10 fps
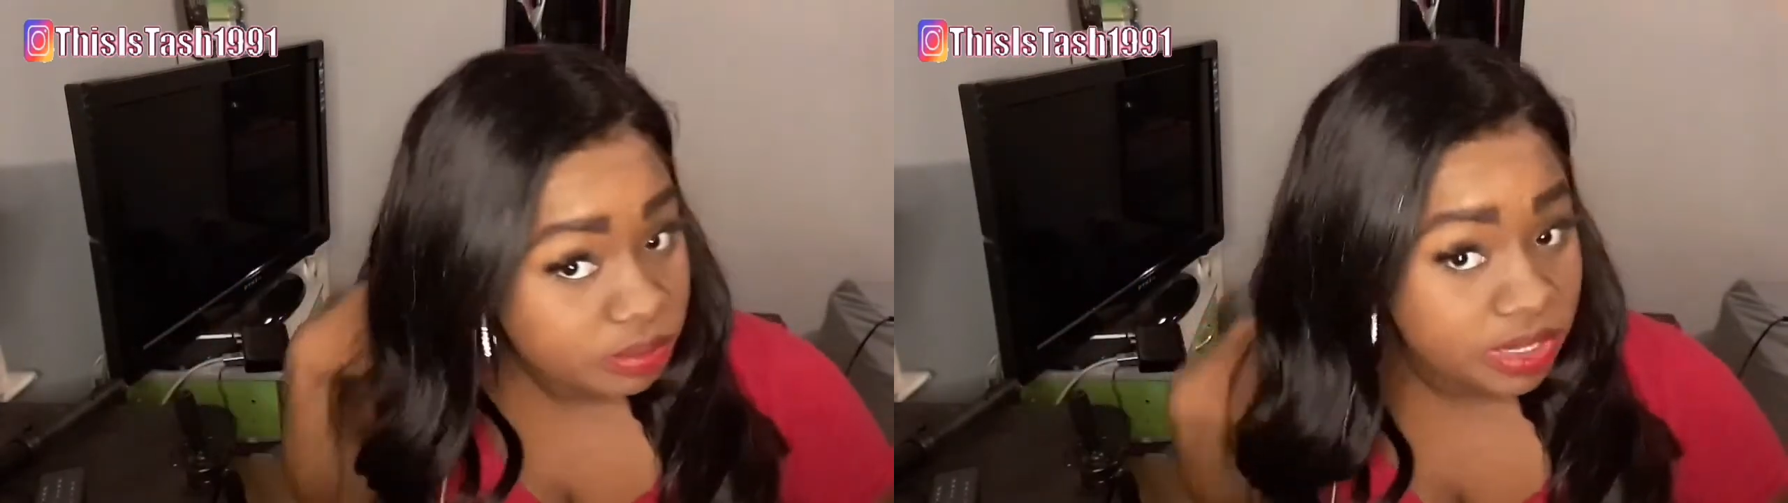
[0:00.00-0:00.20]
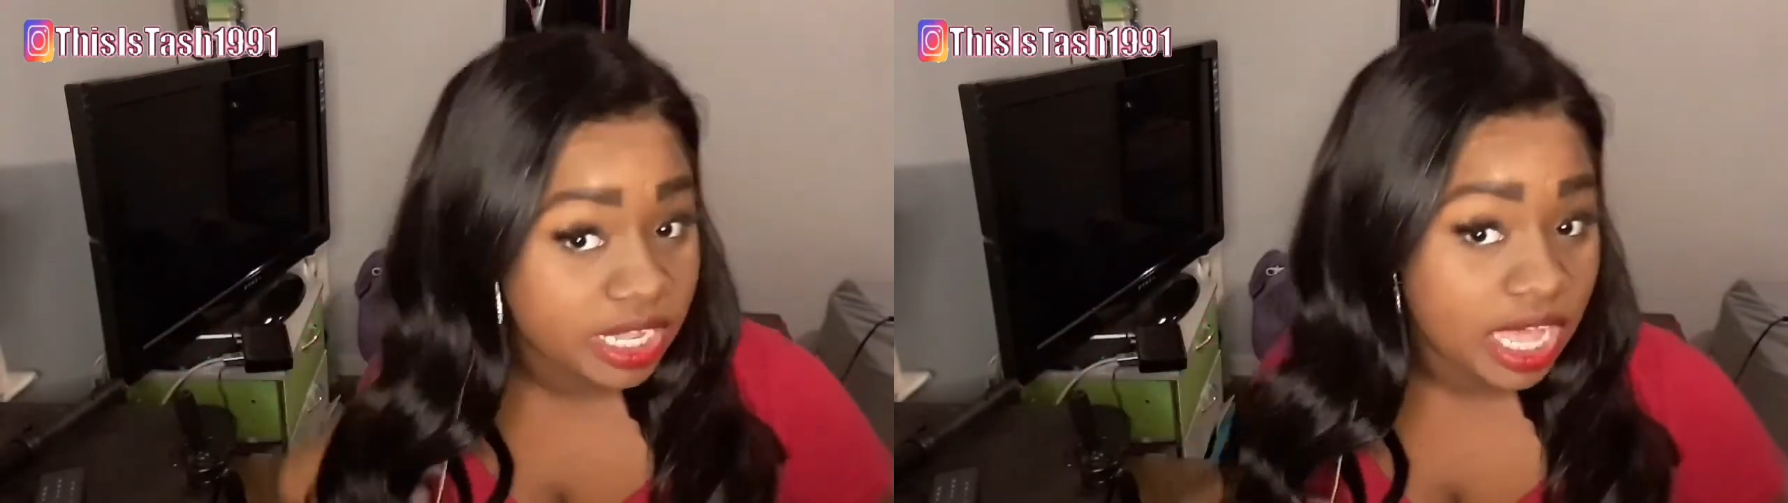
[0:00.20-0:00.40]

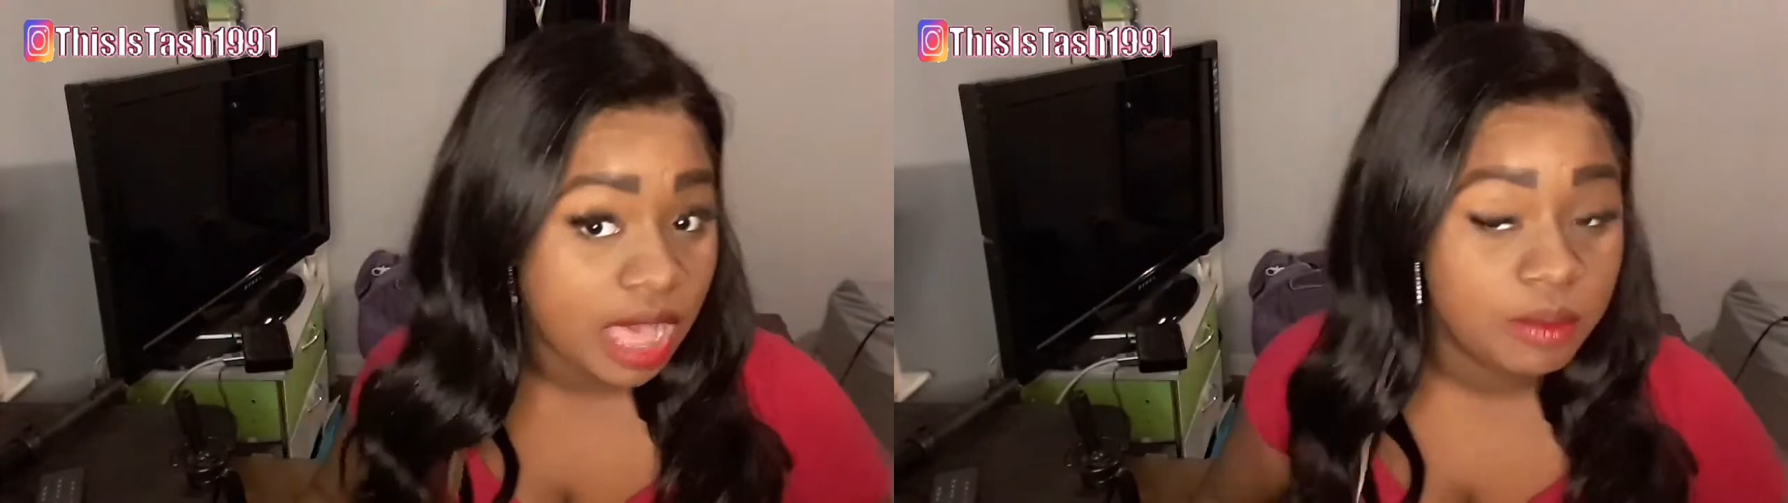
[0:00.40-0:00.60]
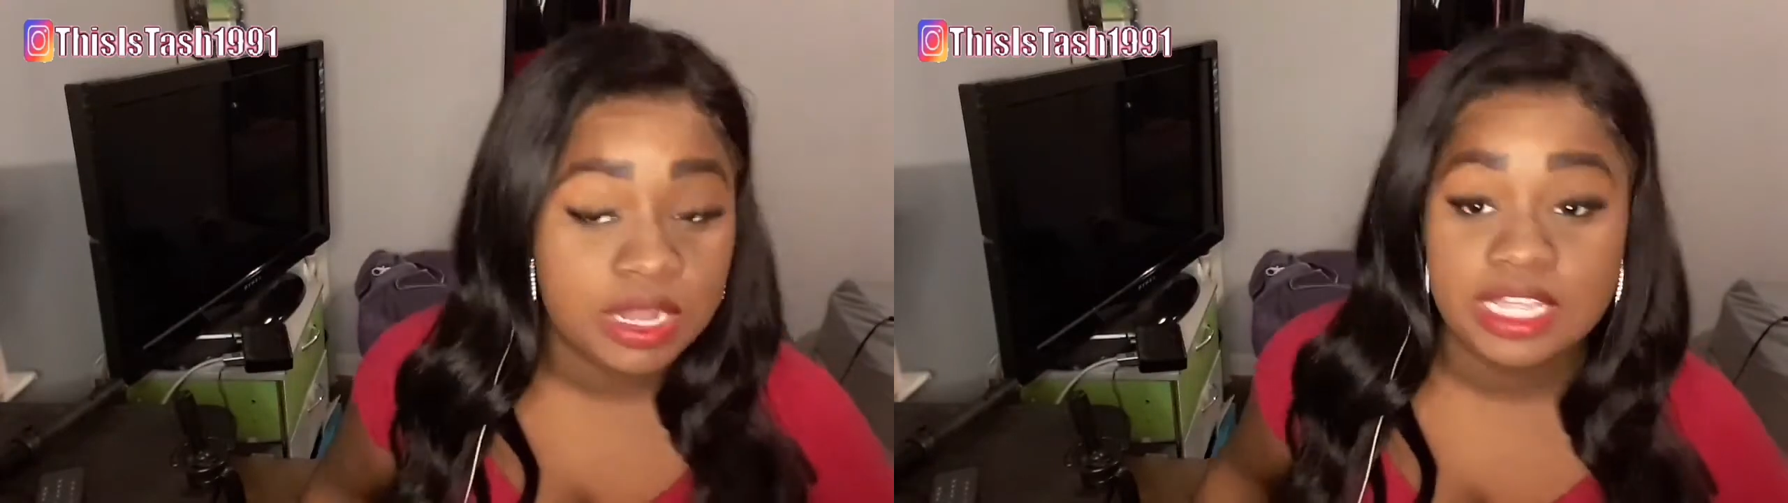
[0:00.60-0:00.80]
But
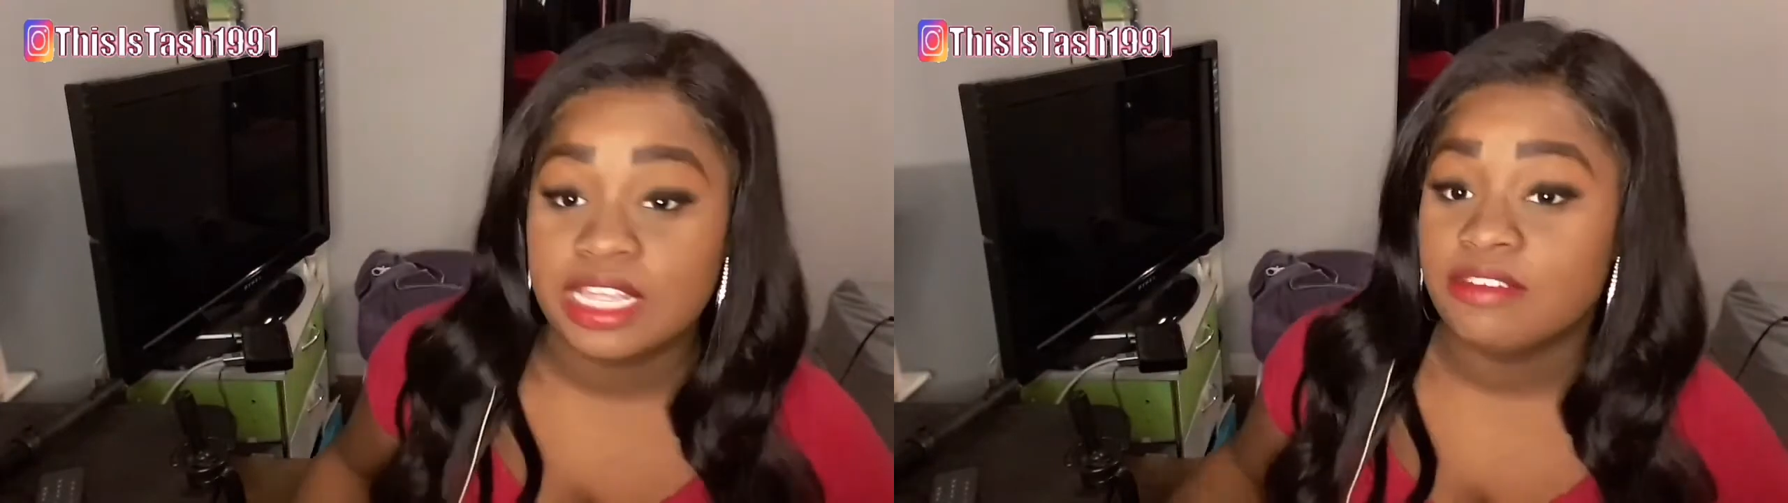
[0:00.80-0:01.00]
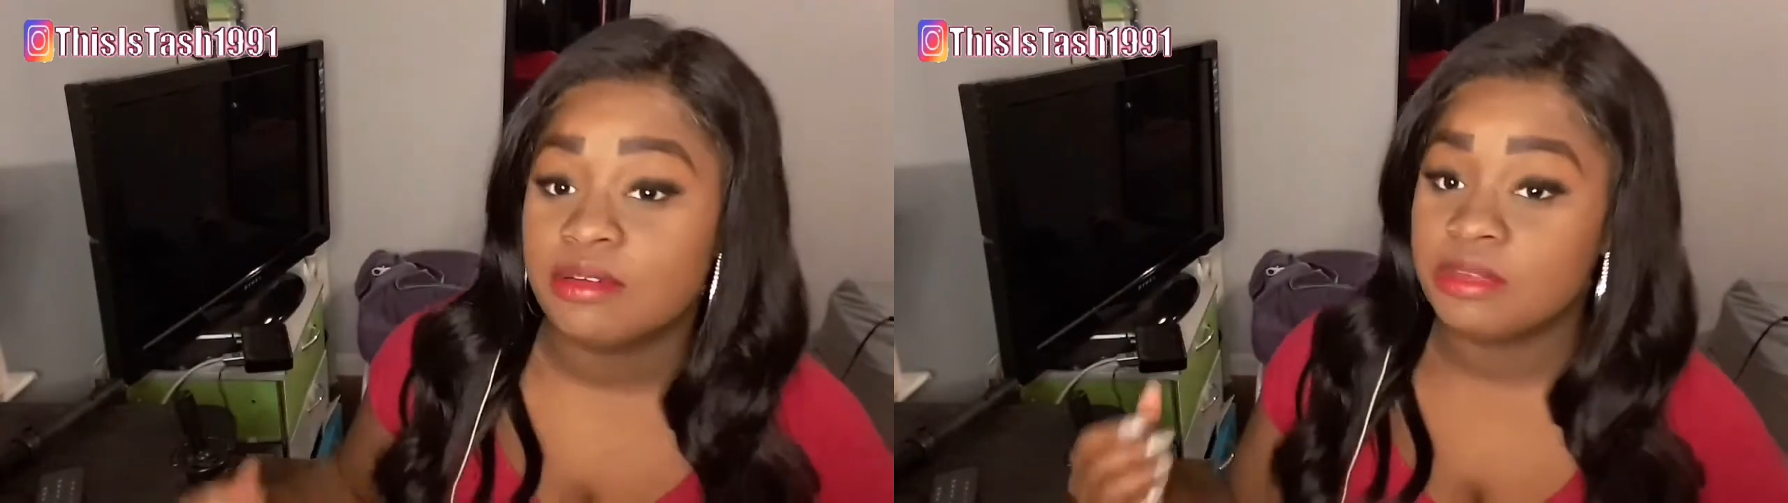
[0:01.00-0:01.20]
I wanna
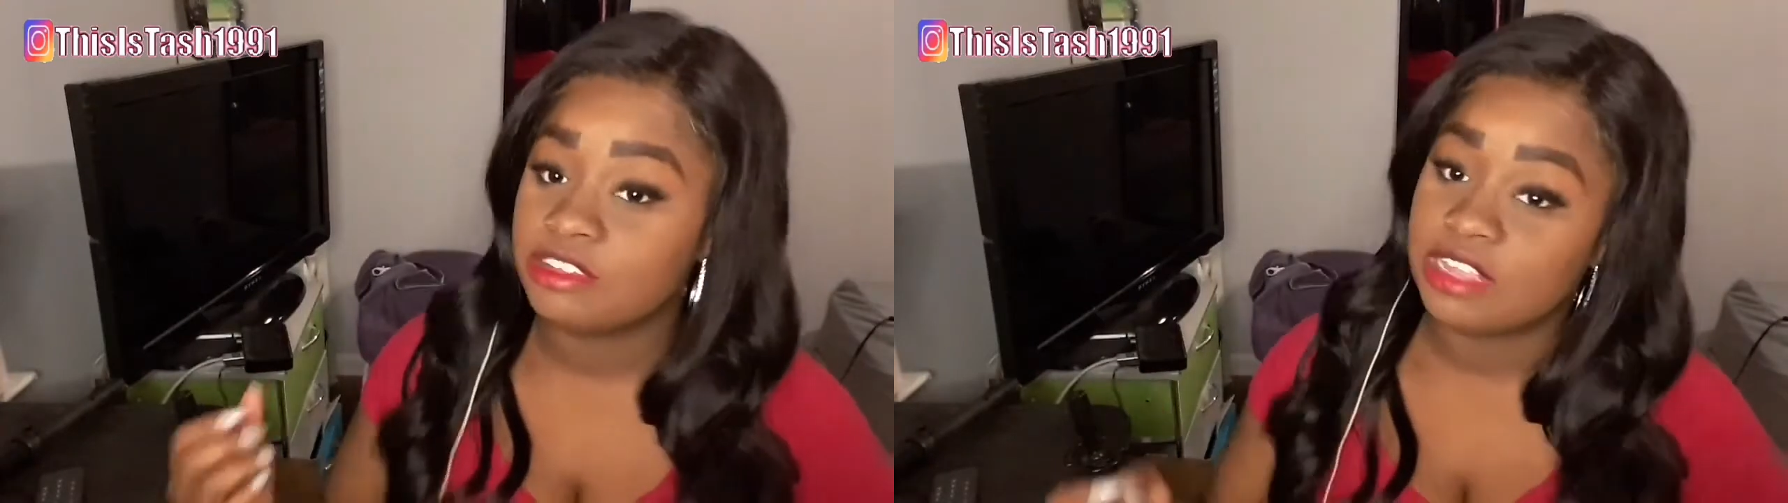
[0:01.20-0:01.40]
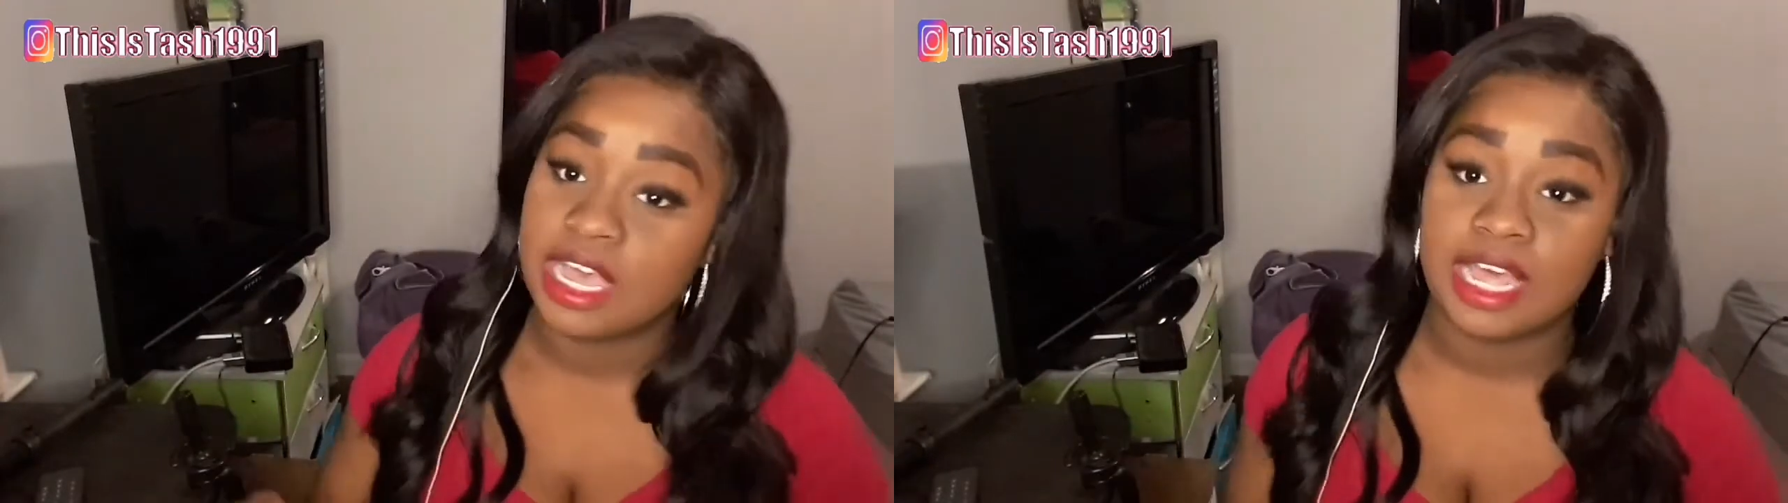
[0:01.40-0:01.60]
give him a
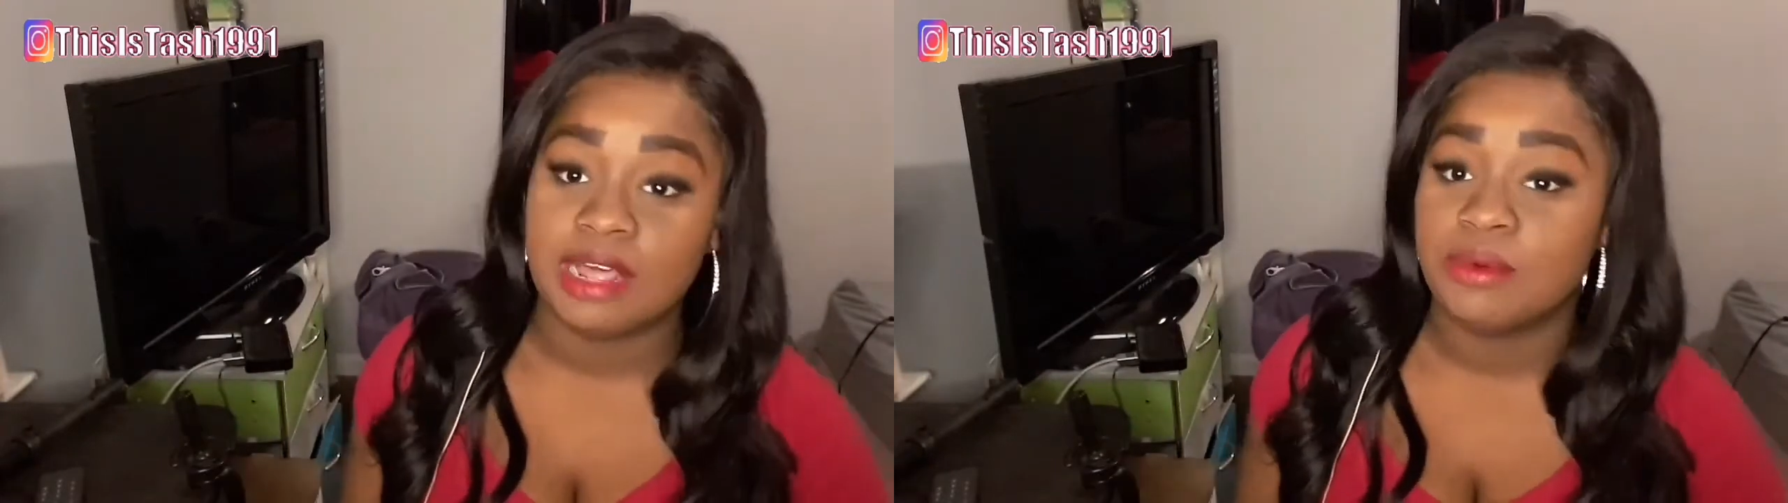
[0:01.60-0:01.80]
shot,